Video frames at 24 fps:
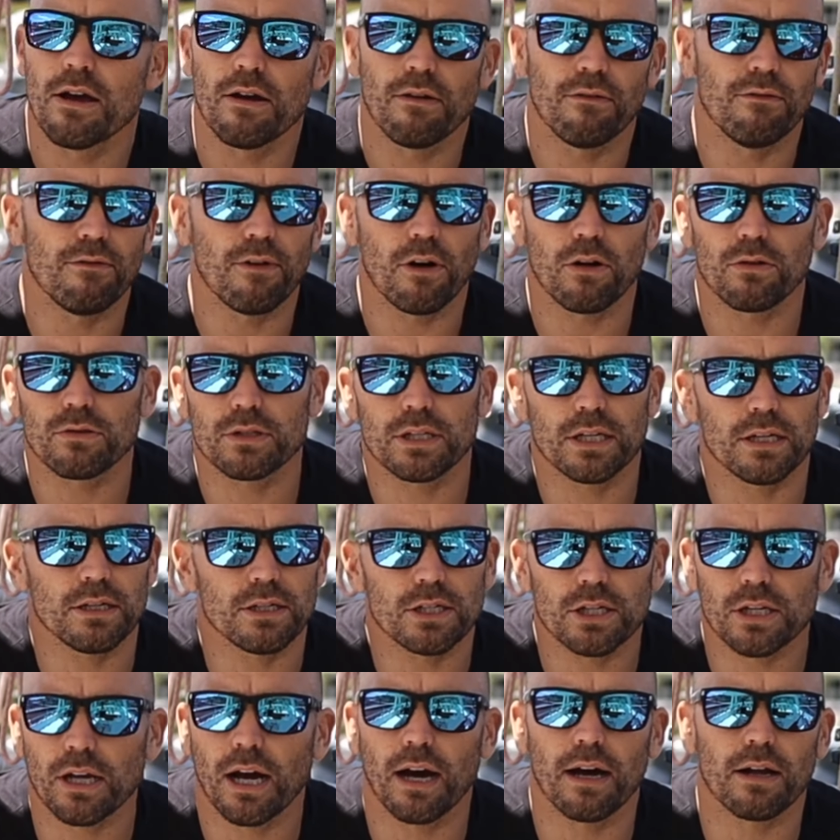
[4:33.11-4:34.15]

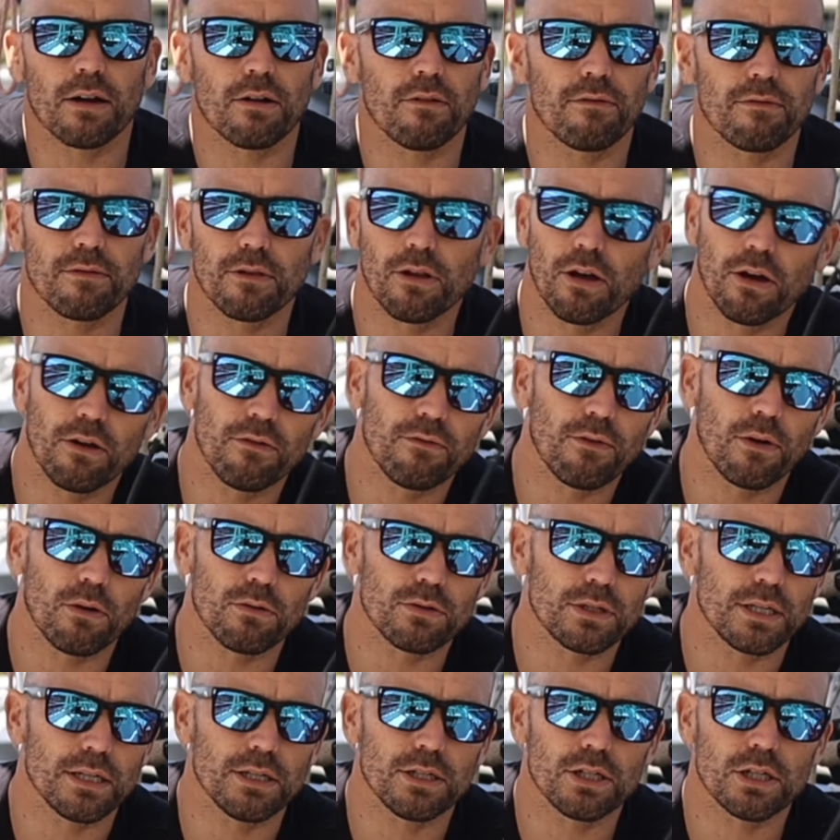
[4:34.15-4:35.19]
voltage cutoff, low
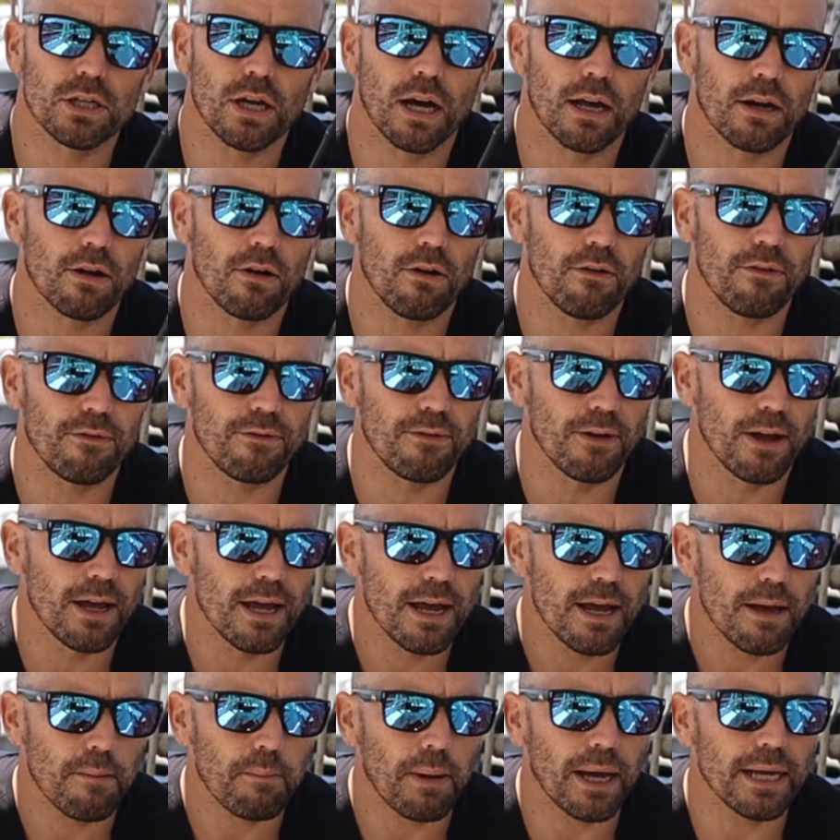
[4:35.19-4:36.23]
voltage cutoff.
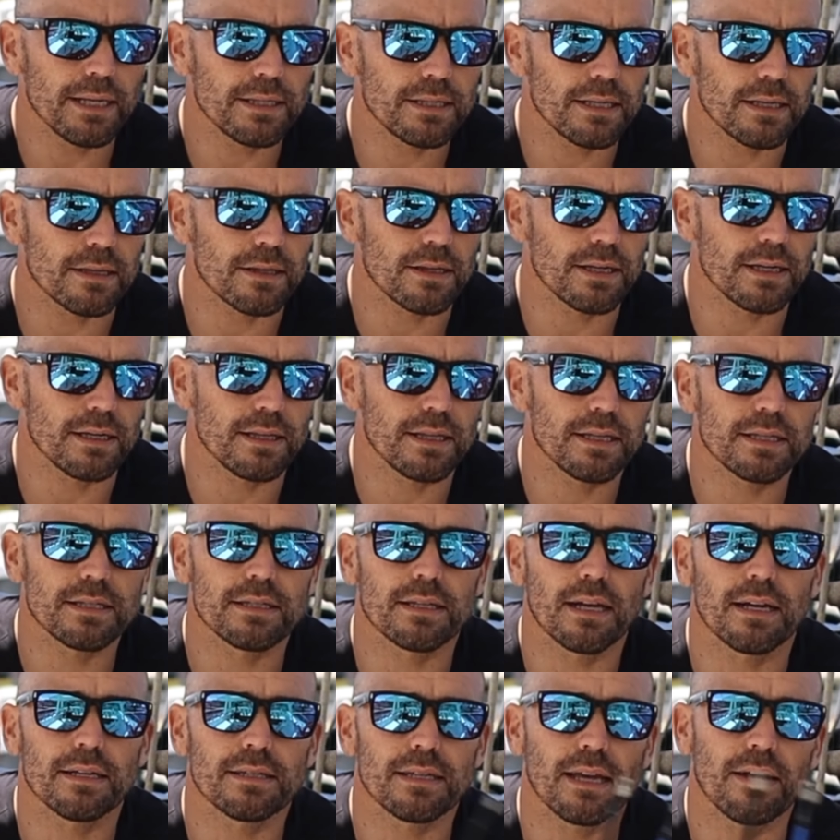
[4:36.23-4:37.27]
Basically, this
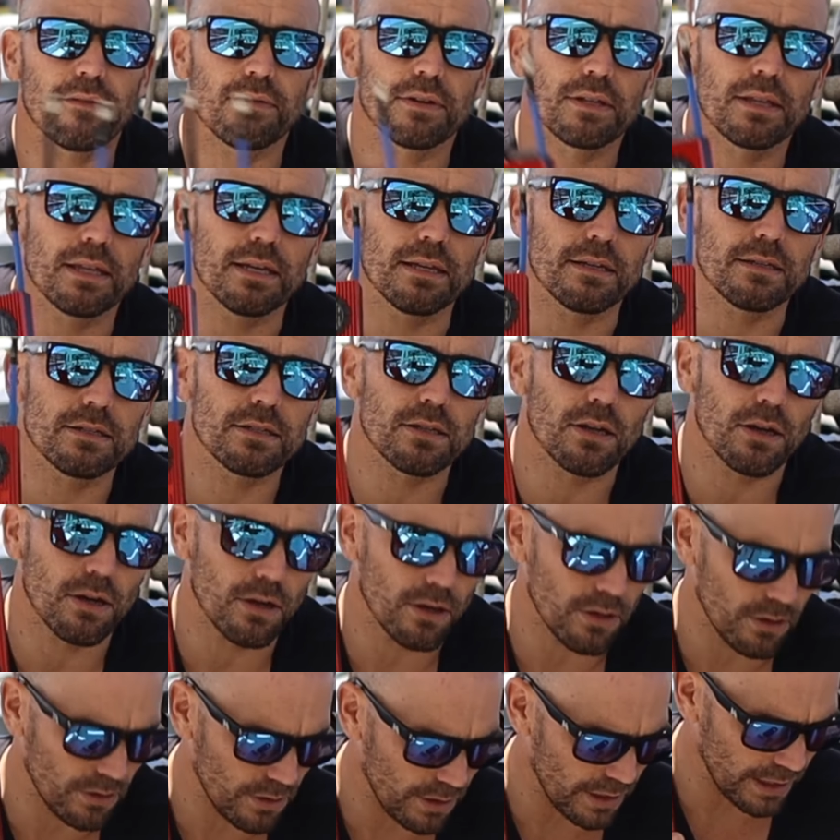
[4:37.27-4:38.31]
does everything.
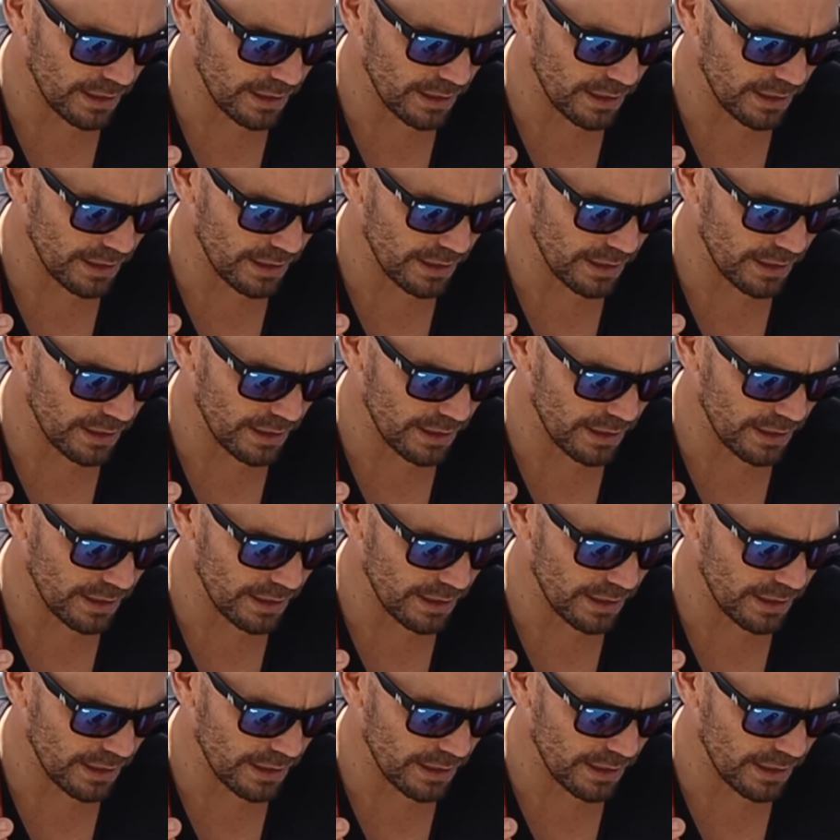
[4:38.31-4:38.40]
So